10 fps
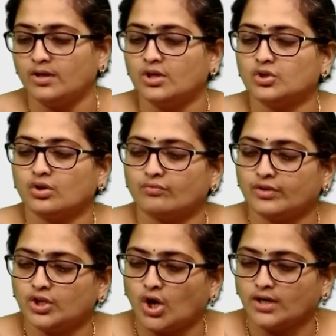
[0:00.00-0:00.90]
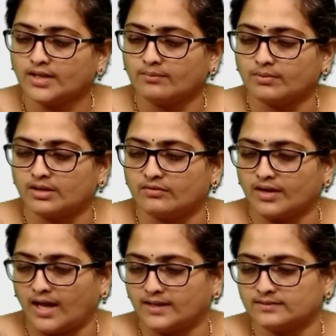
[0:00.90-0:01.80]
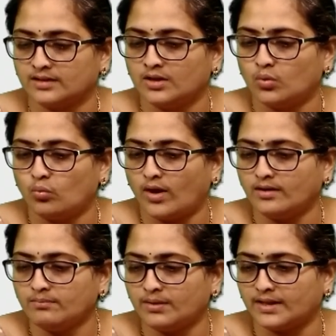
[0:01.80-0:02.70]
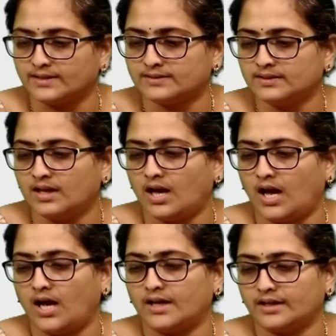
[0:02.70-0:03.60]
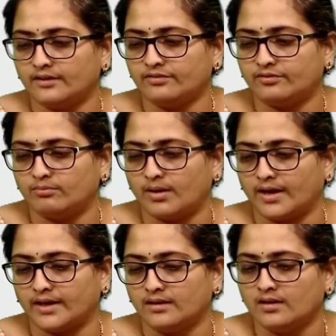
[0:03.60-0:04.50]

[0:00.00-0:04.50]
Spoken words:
your V0 can be given as 1 plus Rf by